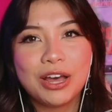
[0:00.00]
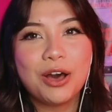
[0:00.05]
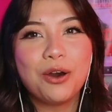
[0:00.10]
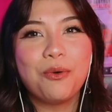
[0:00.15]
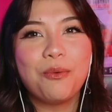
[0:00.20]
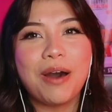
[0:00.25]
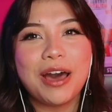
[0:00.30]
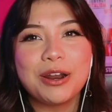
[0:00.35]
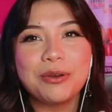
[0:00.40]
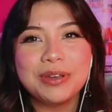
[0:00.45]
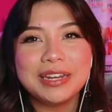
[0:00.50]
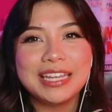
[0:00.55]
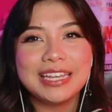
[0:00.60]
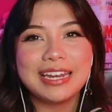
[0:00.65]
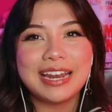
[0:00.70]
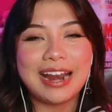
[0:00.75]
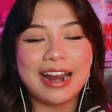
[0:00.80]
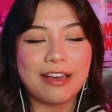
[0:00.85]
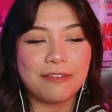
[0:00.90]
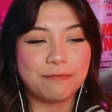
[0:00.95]
Why do we
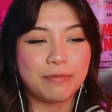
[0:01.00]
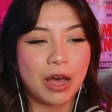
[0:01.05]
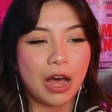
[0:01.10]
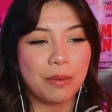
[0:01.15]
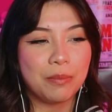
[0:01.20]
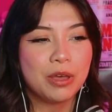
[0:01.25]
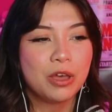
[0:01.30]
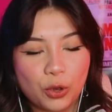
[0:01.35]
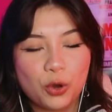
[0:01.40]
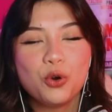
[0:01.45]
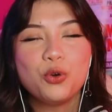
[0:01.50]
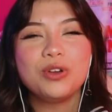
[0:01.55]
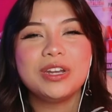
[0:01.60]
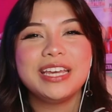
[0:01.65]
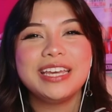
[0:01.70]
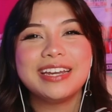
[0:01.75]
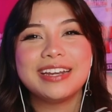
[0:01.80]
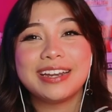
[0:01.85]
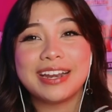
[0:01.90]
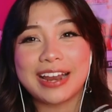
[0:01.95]
need an F-bomb? Who
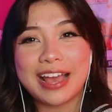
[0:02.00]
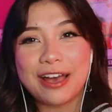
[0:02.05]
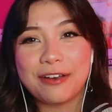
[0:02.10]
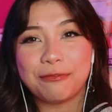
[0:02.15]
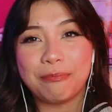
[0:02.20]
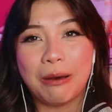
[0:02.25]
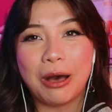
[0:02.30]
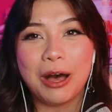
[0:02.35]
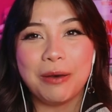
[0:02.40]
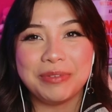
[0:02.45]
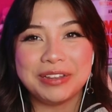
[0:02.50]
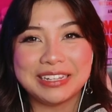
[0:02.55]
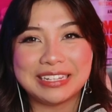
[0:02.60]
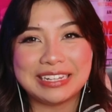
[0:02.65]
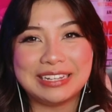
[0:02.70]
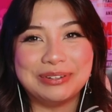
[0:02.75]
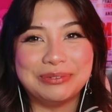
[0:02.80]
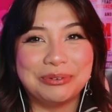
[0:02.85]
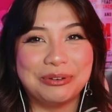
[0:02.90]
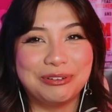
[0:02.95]
needed an F-bomb in
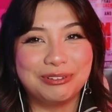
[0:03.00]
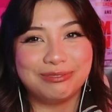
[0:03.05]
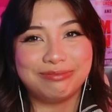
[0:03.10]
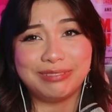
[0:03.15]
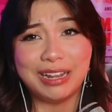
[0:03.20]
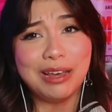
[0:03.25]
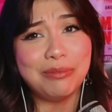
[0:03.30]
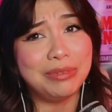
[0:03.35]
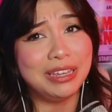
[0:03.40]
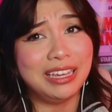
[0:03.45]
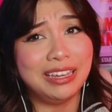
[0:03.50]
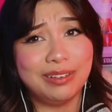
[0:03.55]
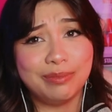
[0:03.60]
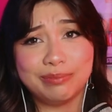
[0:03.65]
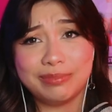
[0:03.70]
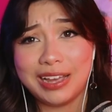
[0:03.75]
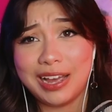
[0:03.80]
Teen Wolf? Not me.